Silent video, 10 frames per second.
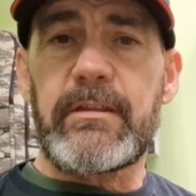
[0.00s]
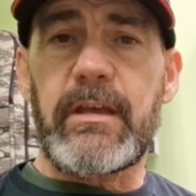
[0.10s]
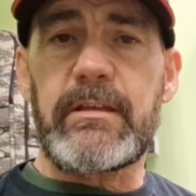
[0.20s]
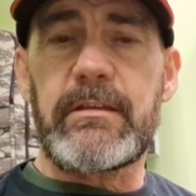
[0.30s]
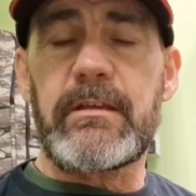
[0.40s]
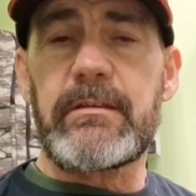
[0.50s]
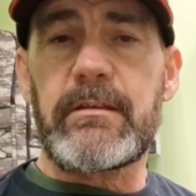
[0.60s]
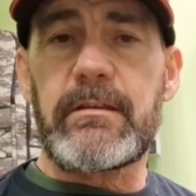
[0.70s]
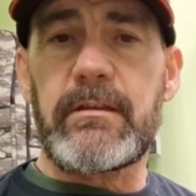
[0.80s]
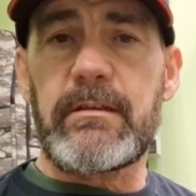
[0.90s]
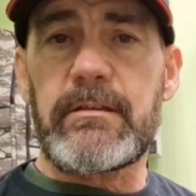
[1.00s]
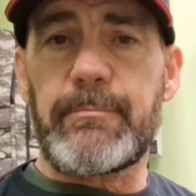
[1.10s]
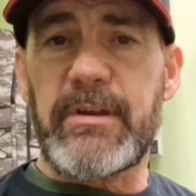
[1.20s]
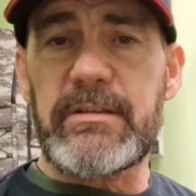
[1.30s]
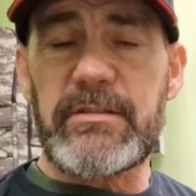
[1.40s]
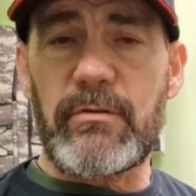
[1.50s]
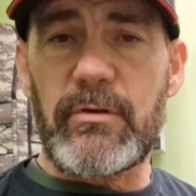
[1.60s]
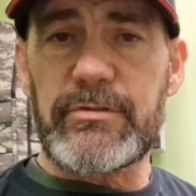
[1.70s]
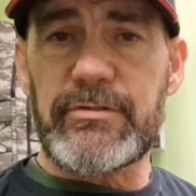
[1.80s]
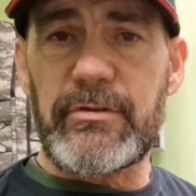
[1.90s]
Then you press the
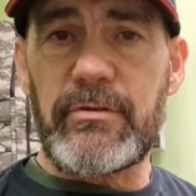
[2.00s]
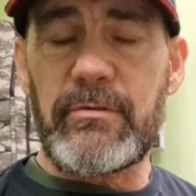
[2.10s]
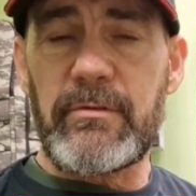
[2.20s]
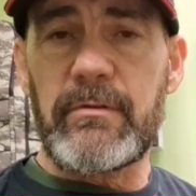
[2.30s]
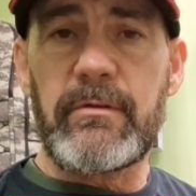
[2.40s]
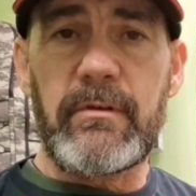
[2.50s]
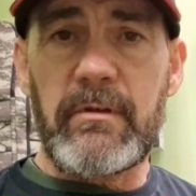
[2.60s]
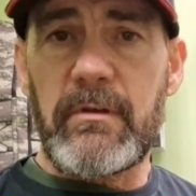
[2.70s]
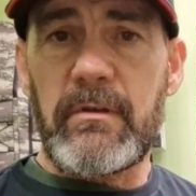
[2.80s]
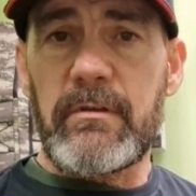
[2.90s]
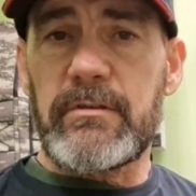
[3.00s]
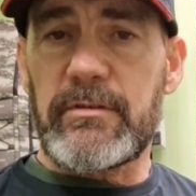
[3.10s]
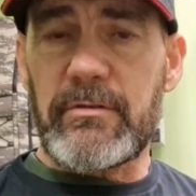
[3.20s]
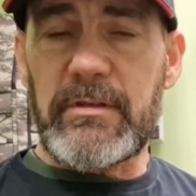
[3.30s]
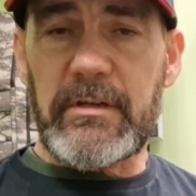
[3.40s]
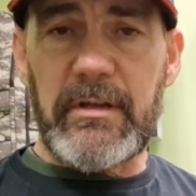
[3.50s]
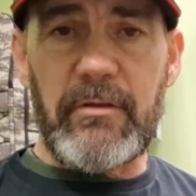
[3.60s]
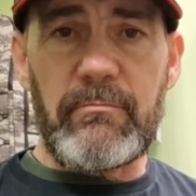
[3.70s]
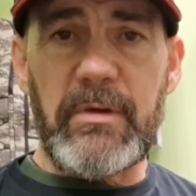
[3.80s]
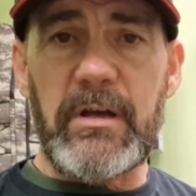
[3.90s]
horseshoe, you do your
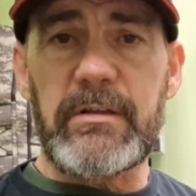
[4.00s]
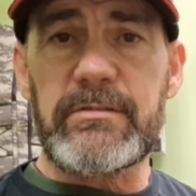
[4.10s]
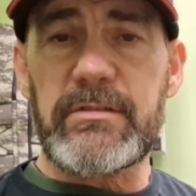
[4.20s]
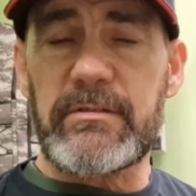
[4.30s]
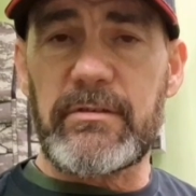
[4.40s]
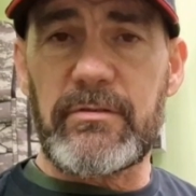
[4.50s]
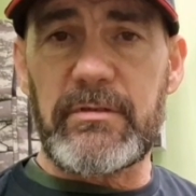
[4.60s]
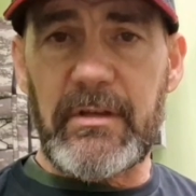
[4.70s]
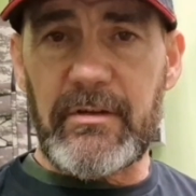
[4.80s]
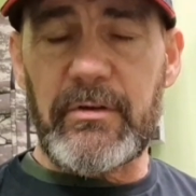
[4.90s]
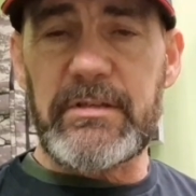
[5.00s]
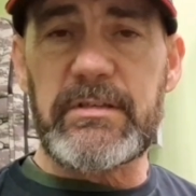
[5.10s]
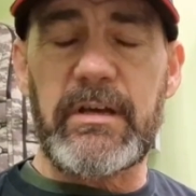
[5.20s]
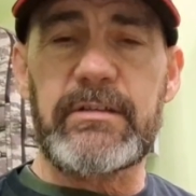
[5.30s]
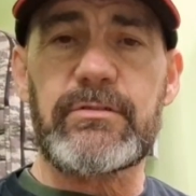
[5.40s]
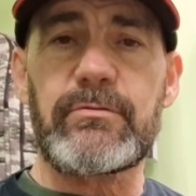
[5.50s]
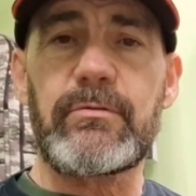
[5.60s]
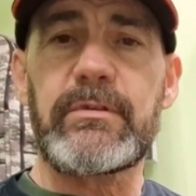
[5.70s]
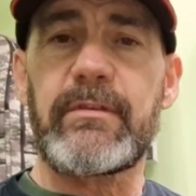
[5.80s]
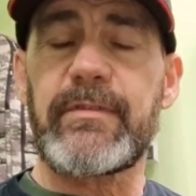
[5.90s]
ground balance, you do your noise cancel,
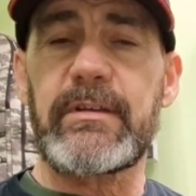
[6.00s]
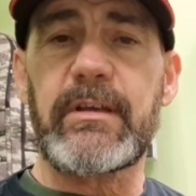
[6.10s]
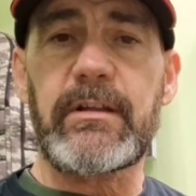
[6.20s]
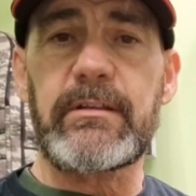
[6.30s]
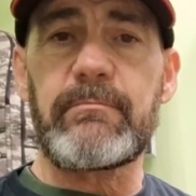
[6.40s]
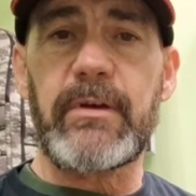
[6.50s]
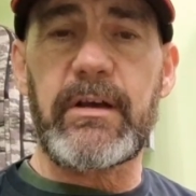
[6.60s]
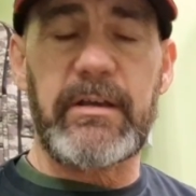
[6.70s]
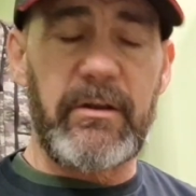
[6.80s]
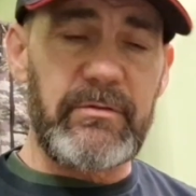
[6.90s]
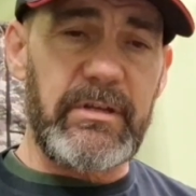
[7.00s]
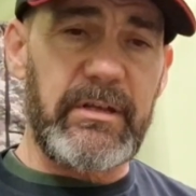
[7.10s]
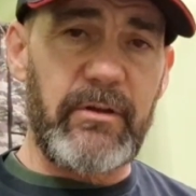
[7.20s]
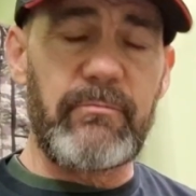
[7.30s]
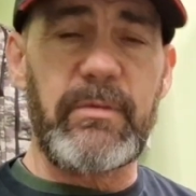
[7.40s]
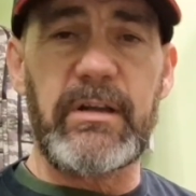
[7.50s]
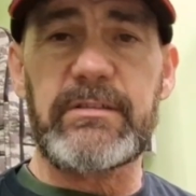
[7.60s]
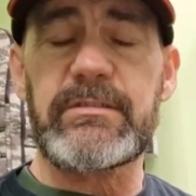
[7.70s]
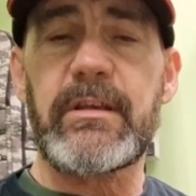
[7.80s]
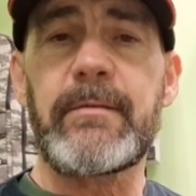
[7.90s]
you find a clean bit of ground to ground
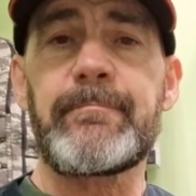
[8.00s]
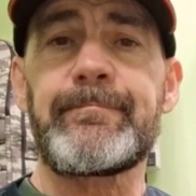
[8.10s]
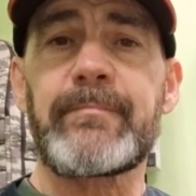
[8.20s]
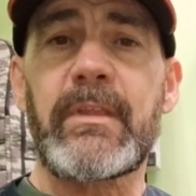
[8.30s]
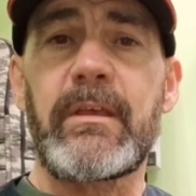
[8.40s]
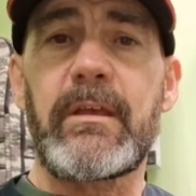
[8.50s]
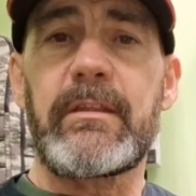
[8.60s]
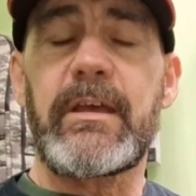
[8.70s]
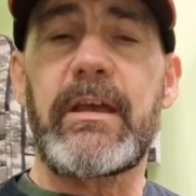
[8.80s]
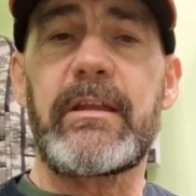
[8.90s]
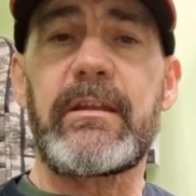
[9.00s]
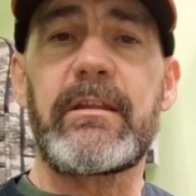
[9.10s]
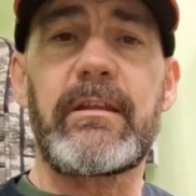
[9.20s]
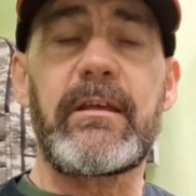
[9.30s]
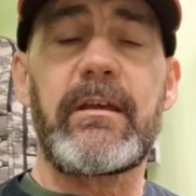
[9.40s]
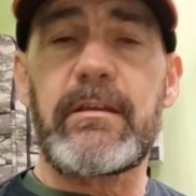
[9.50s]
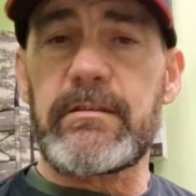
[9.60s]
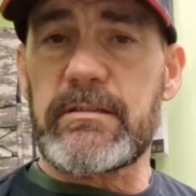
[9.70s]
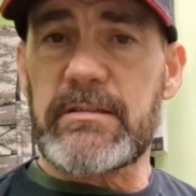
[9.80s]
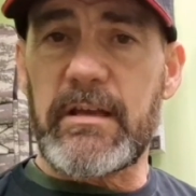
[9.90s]
balance, then
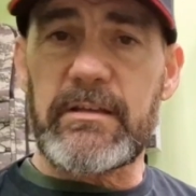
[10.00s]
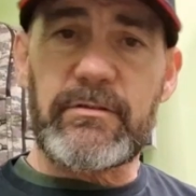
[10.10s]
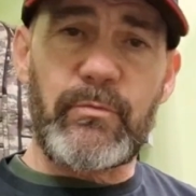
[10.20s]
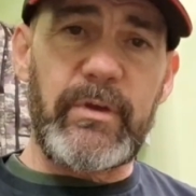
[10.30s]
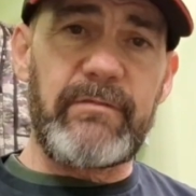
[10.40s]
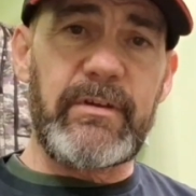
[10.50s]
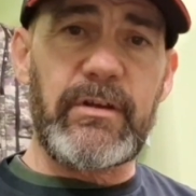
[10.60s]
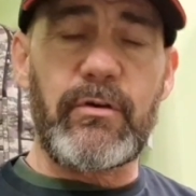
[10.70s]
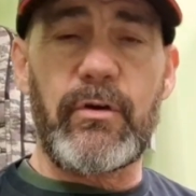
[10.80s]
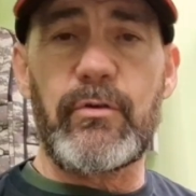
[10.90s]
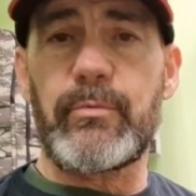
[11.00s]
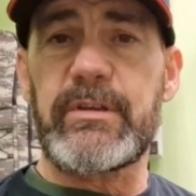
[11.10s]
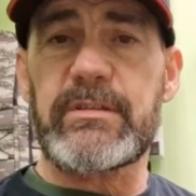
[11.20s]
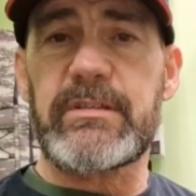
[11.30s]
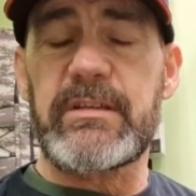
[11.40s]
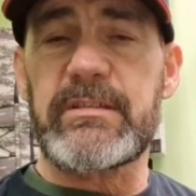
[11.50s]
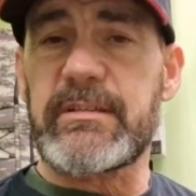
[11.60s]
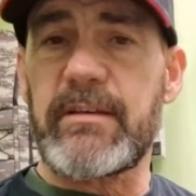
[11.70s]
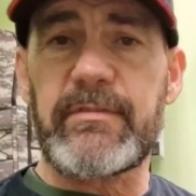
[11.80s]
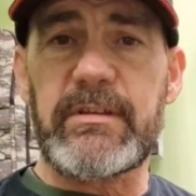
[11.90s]
you start waving the coil with your
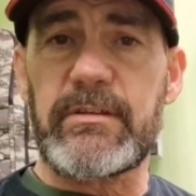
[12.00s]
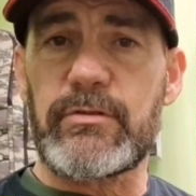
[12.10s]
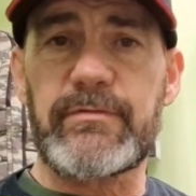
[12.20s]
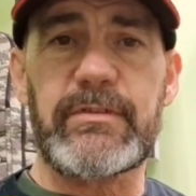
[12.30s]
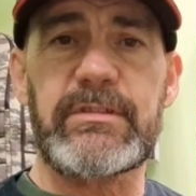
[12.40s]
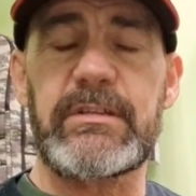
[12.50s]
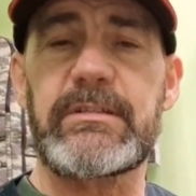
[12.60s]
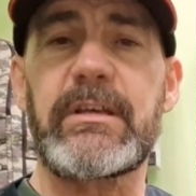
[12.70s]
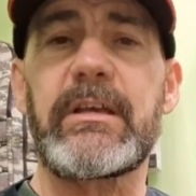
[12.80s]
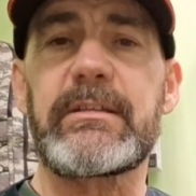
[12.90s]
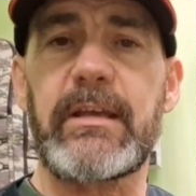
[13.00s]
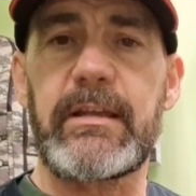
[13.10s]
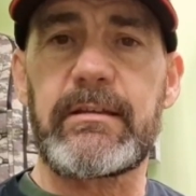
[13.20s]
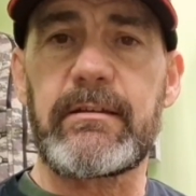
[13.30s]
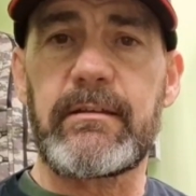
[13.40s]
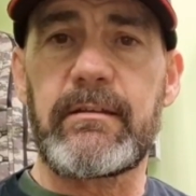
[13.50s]
sensitivity just for saying sake at 10.